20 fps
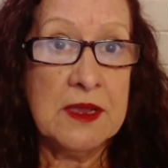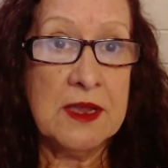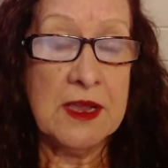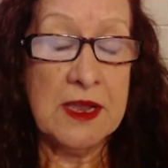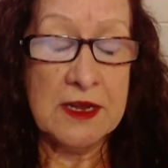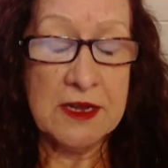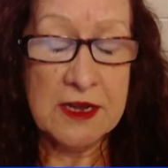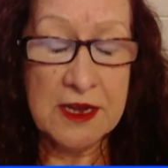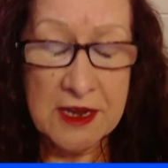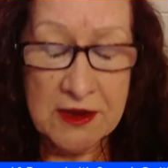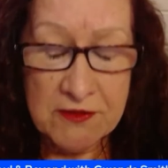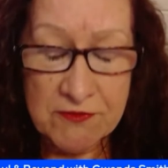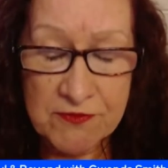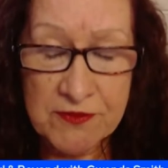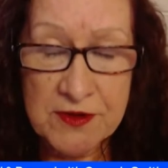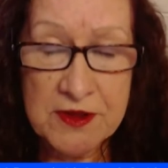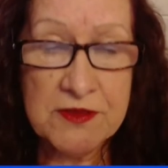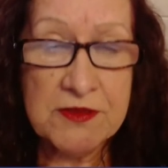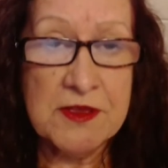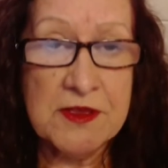and
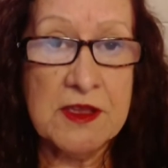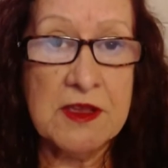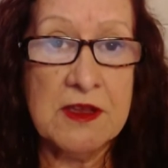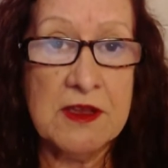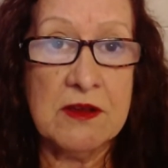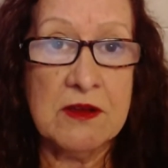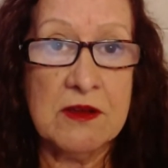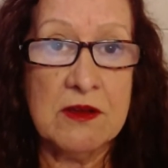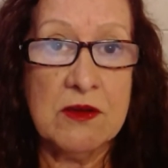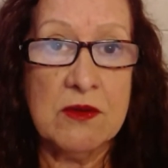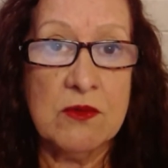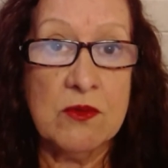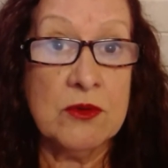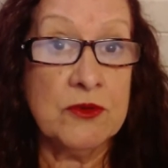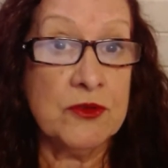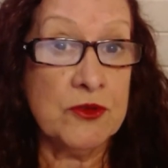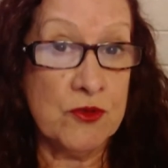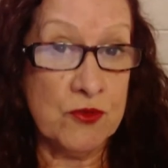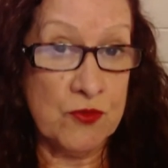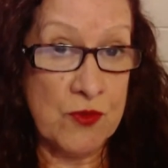everything
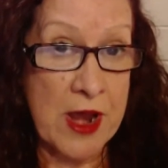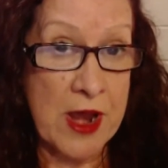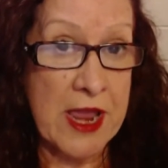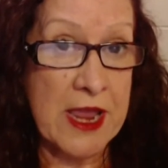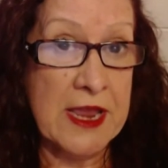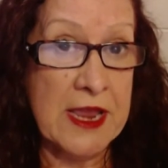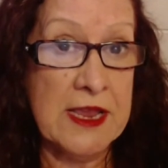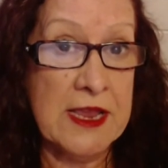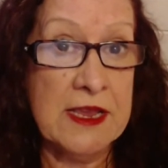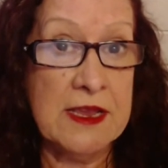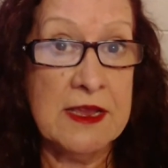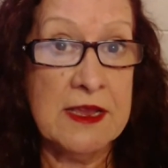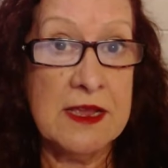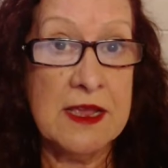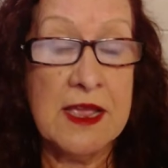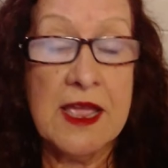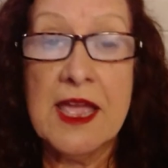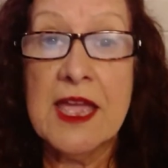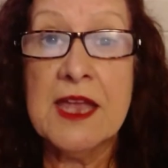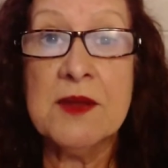was grey
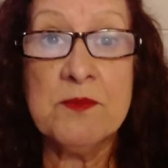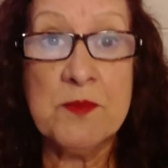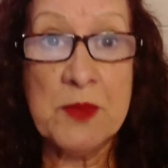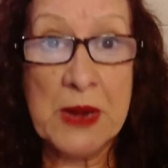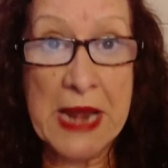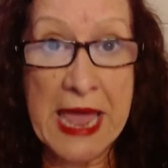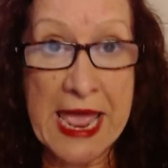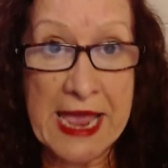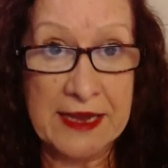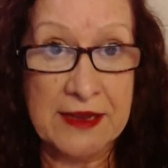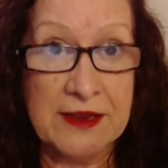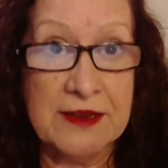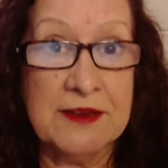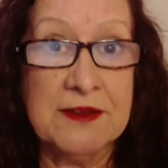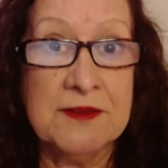and black.